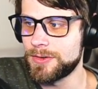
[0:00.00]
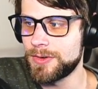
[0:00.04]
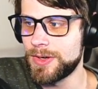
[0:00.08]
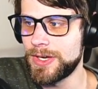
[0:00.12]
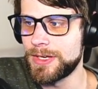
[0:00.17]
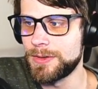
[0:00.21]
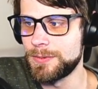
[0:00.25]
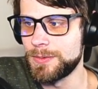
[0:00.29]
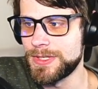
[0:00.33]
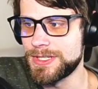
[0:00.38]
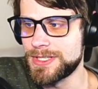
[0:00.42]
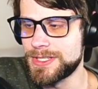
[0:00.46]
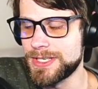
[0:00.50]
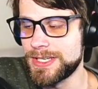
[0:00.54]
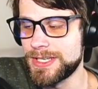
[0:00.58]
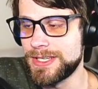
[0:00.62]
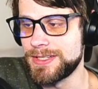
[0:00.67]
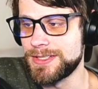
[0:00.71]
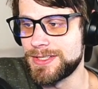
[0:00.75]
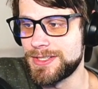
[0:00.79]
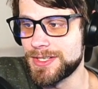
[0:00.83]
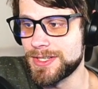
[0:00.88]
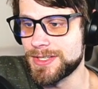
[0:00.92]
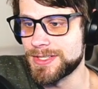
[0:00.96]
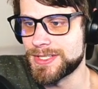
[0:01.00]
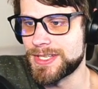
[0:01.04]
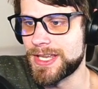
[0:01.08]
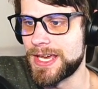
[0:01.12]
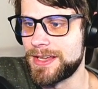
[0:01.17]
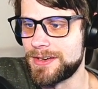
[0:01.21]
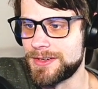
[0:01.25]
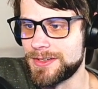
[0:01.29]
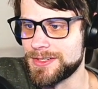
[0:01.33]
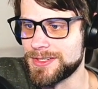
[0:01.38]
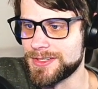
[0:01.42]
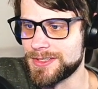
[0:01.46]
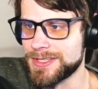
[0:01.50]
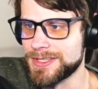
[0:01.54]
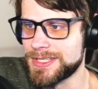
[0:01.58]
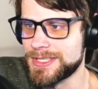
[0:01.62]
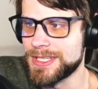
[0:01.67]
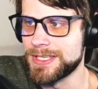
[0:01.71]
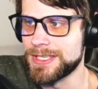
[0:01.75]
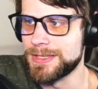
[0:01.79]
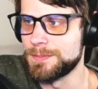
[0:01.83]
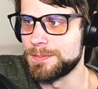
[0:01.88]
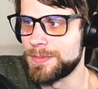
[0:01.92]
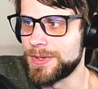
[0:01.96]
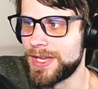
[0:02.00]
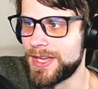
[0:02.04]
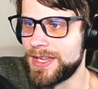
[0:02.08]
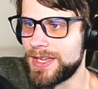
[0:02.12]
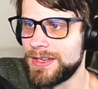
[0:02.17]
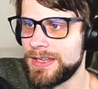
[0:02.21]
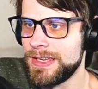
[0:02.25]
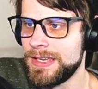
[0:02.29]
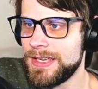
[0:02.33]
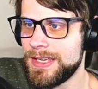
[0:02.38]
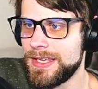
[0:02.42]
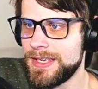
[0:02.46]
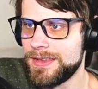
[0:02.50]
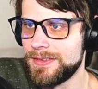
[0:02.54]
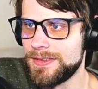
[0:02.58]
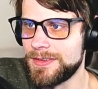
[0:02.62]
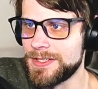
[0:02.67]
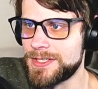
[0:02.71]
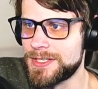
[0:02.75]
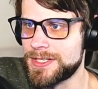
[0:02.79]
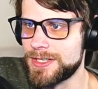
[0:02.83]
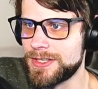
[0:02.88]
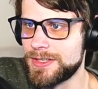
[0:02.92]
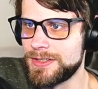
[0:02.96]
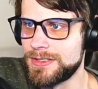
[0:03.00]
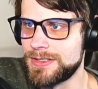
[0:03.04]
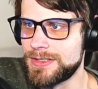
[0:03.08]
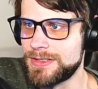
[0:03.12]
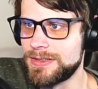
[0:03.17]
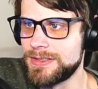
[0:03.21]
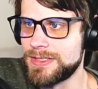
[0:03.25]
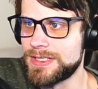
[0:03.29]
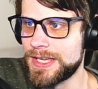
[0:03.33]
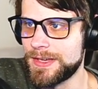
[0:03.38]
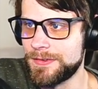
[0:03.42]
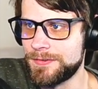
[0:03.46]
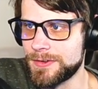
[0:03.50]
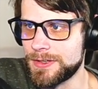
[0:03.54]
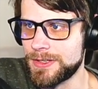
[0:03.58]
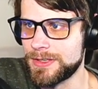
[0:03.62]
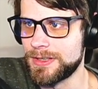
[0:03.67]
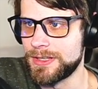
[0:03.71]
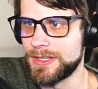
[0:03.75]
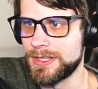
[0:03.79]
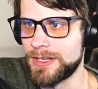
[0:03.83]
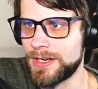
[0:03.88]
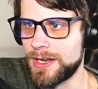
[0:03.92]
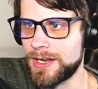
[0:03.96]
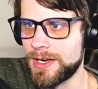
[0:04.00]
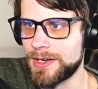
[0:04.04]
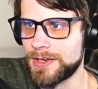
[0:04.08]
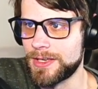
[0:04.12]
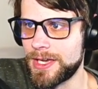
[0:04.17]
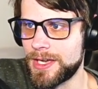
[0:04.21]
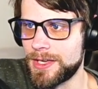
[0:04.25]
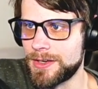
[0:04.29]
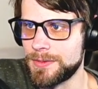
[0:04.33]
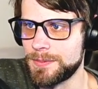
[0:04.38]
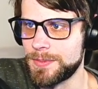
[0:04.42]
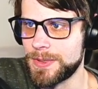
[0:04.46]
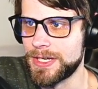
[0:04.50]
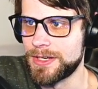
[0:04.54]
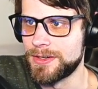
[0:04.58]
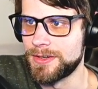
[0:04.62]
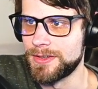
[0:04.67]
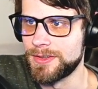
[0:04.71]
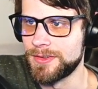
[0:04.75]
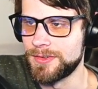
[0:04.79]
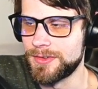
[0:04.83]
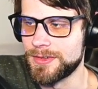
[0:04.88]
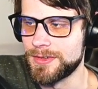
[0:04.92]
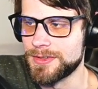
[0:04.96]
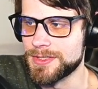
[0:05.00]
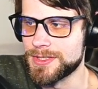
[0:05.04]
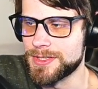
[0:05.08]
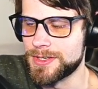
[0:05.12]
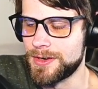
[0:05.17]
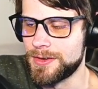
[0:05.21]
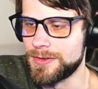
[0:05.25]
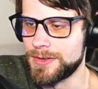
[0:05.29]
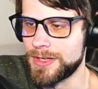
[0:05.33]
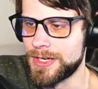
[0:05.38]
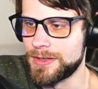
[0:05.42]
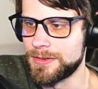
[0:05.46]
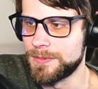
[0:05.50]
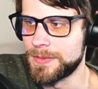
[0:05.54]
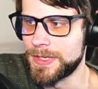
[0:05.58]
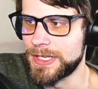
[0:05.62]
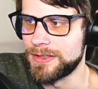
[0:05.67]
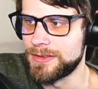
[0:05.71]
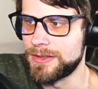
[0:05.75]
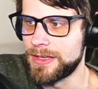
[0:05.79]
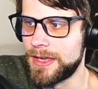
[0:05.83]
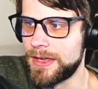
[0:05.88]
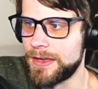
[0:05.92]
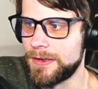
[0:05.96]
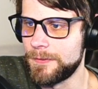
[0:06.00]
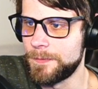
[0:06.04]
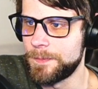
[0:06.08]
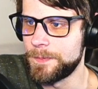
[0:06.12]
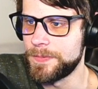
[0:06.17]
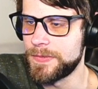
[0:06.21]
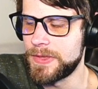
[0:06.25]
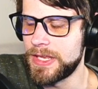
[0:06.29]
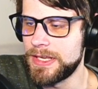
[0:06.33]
Granted, we did just add her to the team, but this should definitely knock out a Paris. There's no doubt about that.